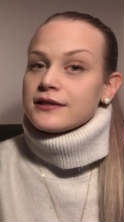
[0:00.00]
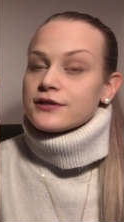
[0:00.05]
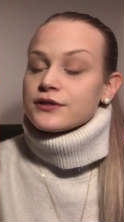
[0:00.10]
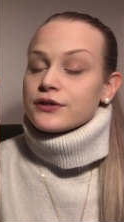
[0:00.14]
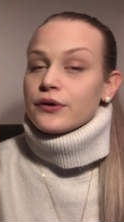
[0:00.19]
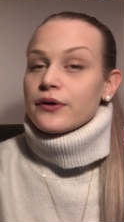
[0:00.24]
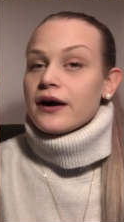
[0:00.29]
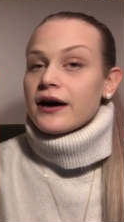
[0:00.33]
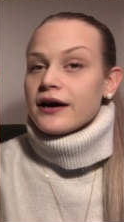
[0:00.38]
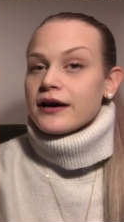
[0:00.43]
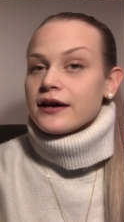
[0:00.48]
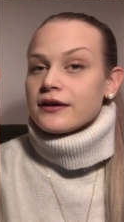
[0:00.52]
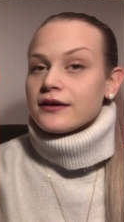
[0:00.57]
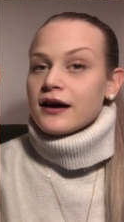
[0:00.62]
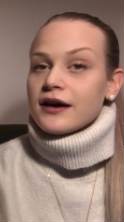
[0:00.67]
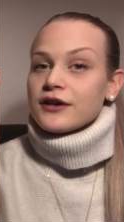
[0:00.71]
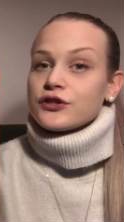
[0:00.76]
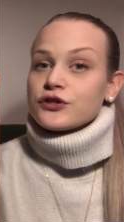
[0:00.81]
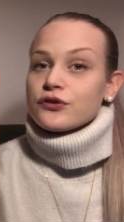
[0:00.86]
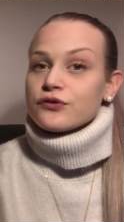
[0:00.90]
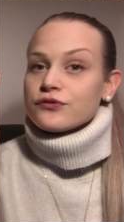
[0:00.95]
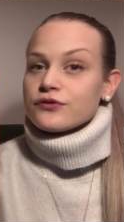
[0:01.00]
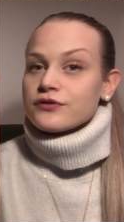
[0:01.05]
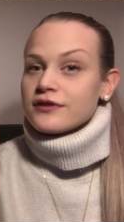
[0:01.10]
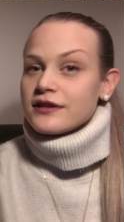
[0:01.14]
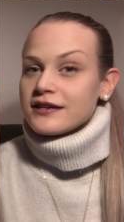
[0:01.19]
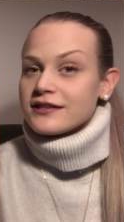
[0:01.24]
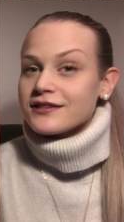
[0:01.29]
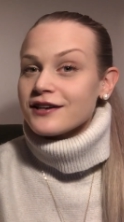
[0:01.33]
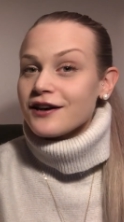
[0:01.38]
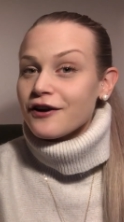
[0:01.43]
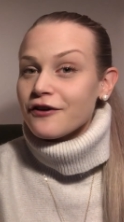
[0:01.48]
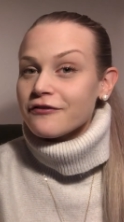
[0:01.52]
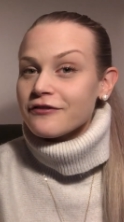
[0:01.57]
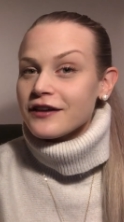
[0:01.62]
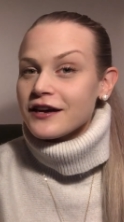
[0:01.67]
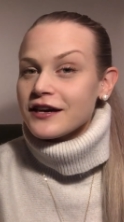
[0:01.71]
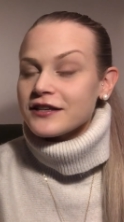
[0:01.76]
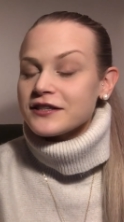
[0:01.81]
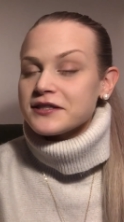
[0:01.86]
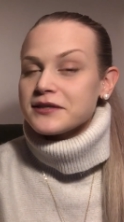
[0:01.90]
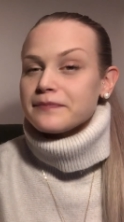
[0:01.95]
So I, I chose these kind of
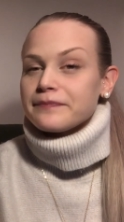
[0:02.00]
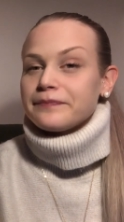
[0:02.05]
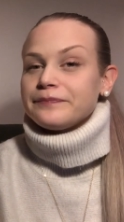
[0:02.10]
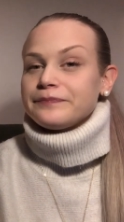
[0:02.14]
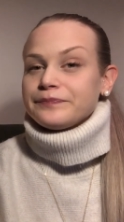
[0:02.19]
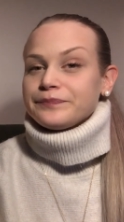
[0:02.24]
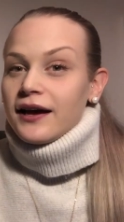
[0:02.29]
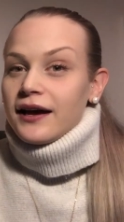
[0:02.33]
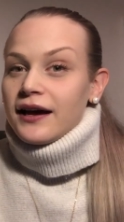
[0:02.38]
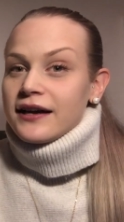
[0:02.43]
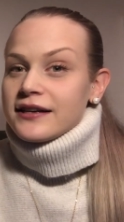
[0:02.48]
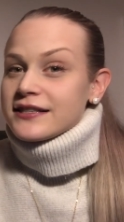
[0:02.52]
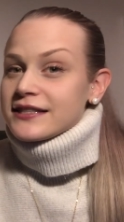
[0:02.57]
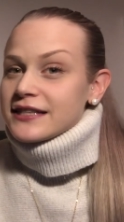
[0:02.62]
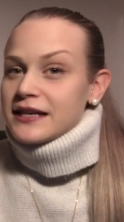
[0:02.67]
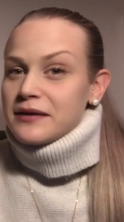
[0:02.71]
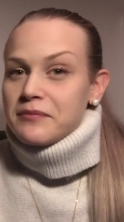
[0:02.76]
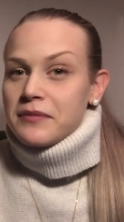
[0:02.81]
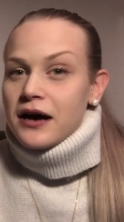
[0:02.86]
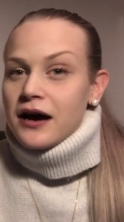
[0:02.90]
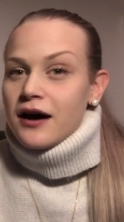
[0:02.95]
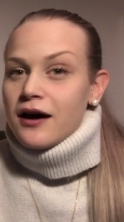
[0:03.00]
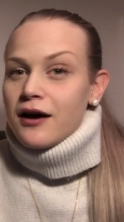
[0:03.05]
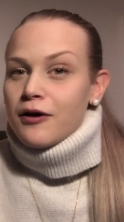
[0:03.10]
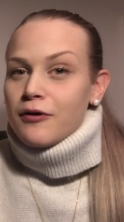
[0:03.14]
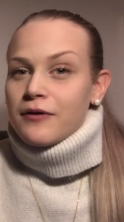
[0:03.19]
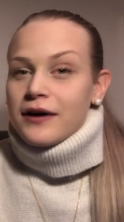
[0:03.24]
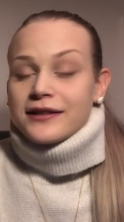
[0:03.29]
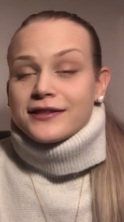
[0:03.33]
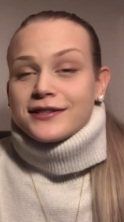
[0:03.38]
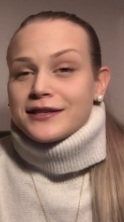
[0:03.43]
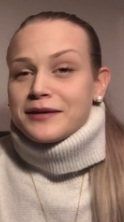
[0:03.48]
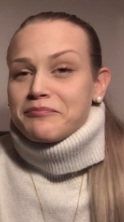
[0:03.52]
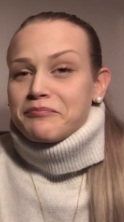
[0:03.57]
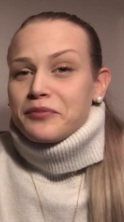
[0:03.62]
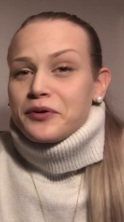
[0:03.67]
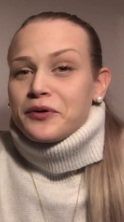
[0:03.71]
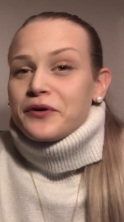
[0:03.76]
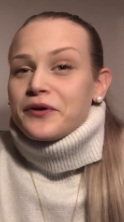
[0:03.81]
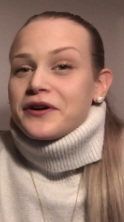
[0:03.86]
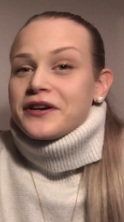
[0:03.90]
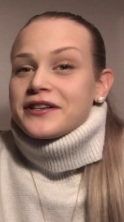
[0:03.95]
things. And somehow at some
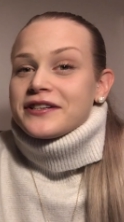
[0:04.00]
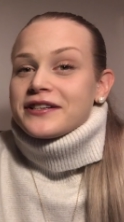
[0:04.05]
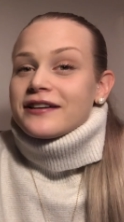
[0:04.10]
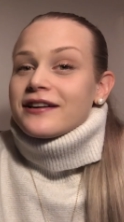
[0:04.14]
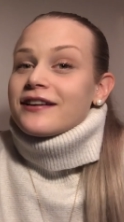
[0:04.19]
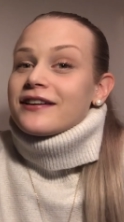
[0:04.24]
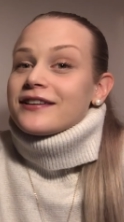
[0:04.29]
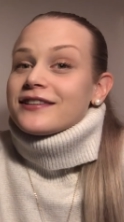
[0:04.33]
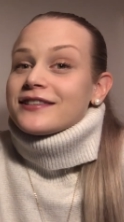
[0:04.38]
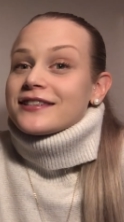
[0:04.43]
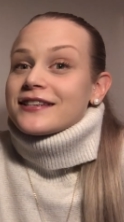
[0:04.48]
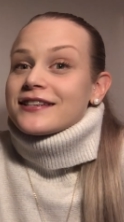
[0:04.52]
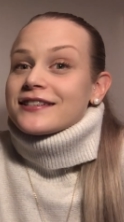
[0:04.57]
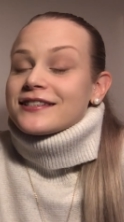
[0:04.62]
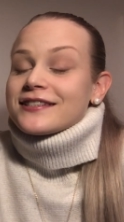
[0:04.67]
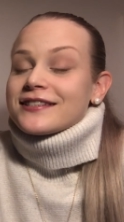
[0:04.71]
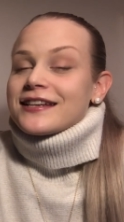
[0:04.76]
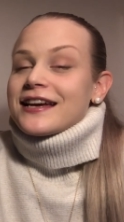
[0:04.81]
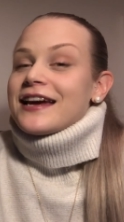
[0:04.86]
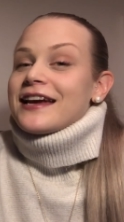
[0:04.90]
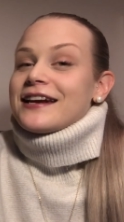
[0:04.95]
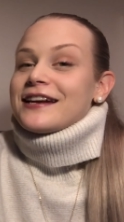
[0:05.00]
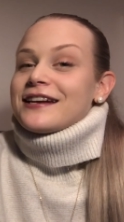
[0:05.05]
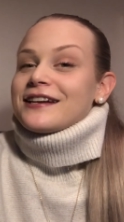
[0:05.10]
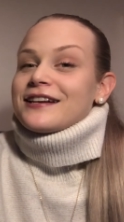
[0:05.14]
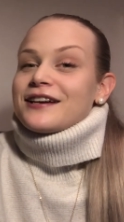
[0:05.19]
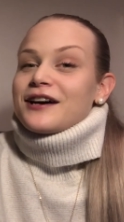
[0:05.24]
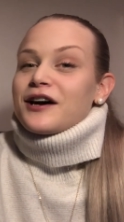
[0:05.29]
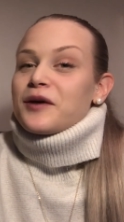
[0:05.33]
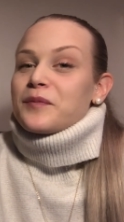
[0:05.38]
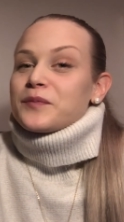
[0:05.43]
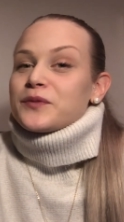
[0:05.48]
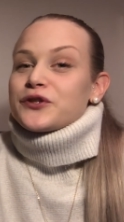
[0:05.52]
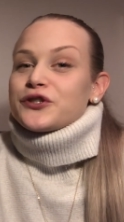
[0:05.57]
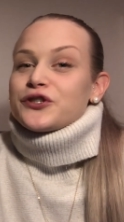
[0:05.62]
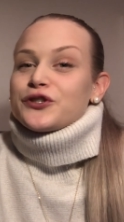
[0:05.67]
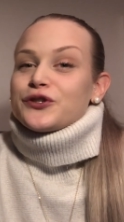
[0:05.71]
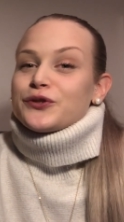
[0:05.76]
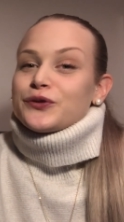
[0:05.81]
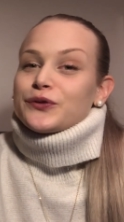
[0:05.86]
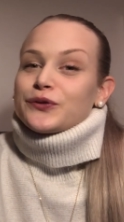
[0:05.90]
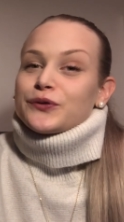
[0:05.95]
point I just ended up
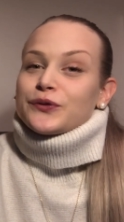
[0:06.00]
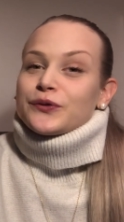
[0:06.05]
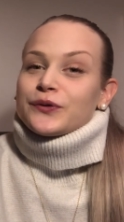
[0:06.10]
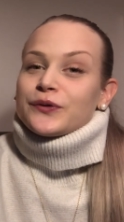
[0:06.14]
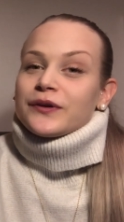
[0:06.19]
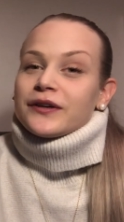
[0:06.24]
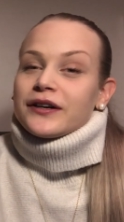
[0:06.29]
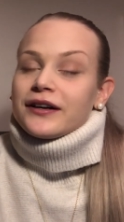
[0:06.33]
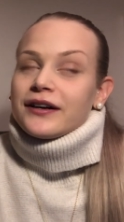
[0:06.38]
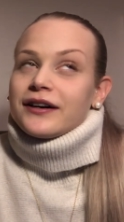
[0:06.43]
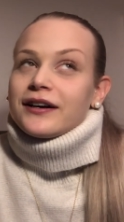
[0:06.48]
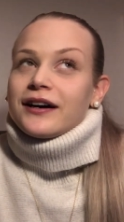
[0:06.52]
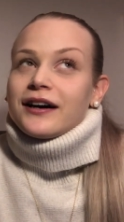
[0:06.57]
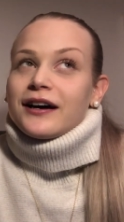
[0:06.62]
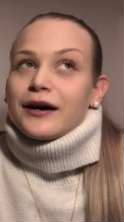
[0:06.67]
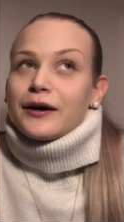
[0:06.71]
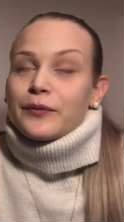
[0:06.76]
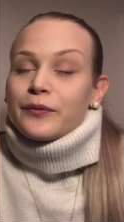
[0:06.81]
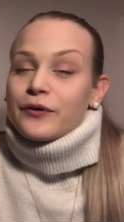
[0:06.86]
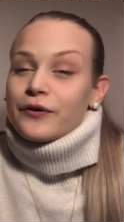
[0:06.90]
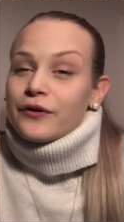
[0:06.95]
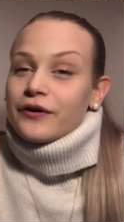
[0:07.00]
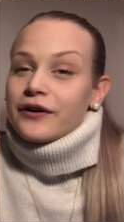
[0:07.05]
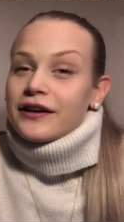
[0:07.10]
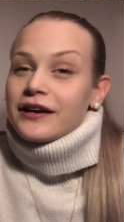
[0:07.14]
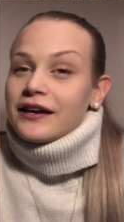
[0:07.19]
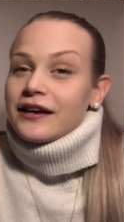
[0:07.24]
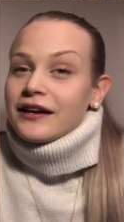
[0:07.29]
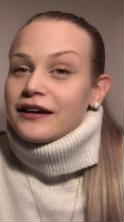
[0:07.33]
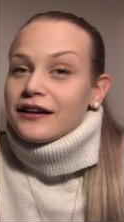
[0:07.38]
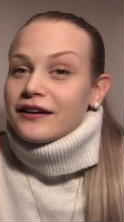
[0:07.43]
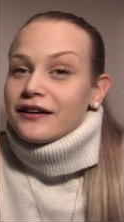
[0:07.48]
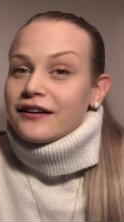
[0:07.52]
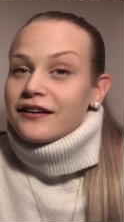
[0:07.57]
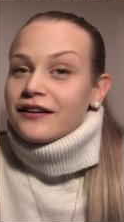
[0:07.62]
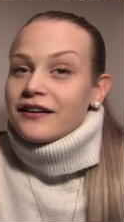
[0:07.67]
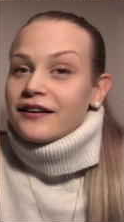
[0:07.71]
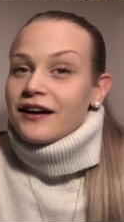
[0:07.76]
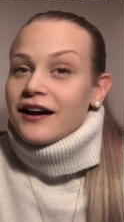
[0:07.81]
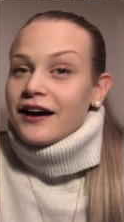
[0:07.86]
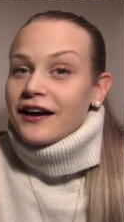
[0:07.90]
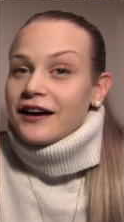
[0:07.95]
to uh, work in
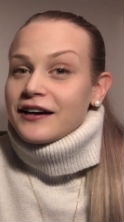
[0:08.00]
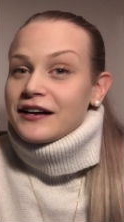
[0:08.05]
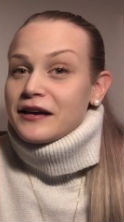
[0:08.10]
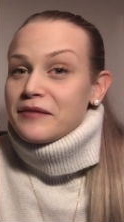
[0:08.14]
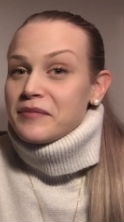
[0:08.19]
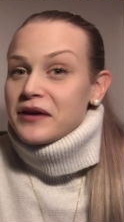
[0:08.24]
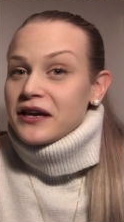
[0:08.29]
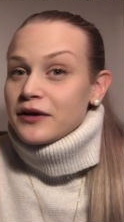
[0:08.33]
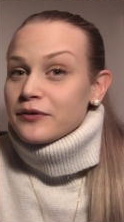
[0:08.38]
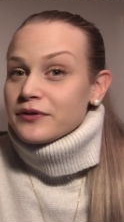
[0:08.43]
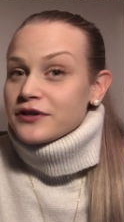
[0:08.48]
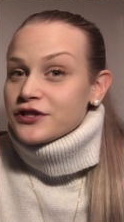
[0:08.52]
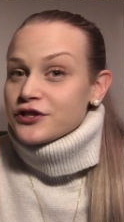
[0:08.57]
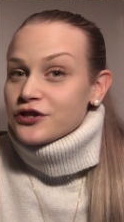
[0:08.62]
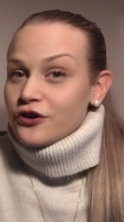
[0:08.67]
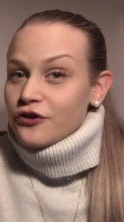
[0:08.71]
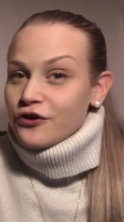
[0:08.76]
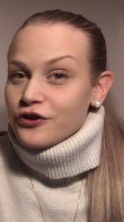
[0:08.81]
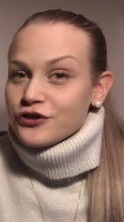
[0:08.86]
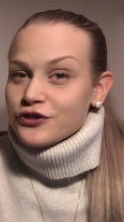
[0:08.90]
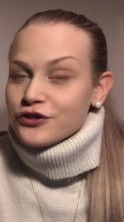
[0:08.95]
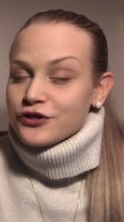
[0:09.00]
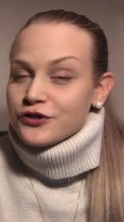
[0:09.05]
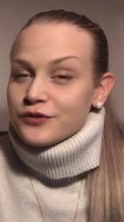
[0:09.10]
academic research.